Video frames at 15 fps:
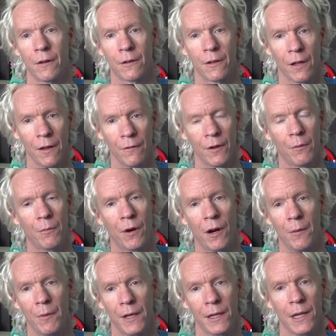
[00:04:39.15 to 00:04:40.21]
glove
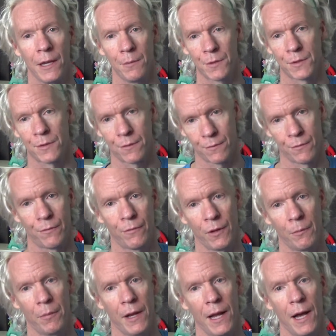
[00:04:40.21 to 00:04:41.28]
compartment keeps
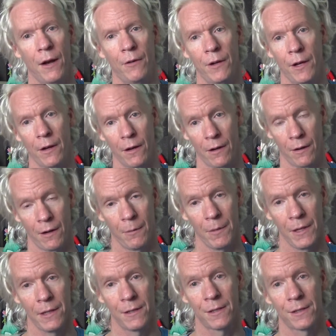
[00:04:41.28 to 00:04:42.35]
flipping out here. I
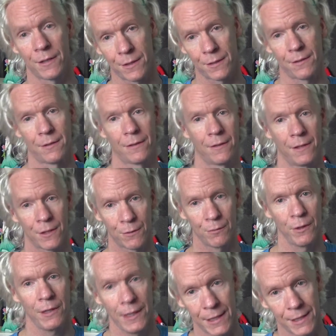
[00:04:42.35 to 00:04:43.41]
mean, this
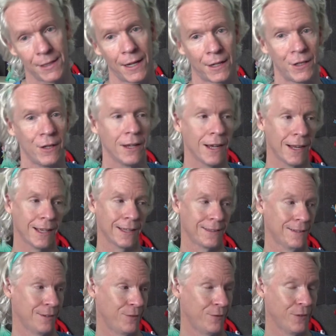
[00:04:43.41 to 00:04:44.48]
really sucks. You got to get
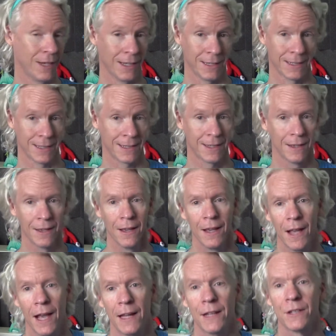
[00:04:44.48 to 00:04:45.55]
this fixed.
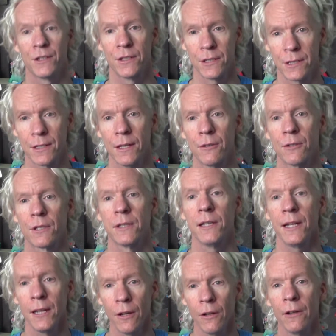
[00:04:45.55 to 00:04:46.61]
And it's just those
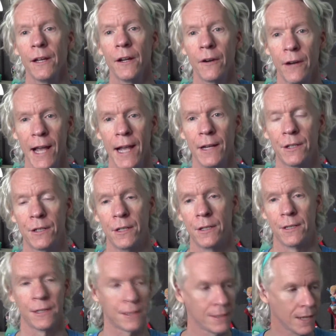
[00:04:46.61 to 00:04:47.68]
little
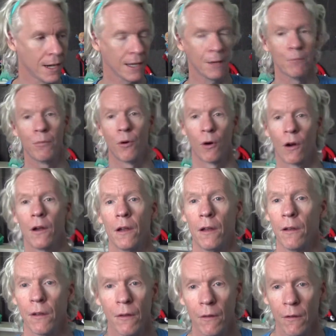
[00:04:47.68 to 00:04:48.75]
interactions. It's not important,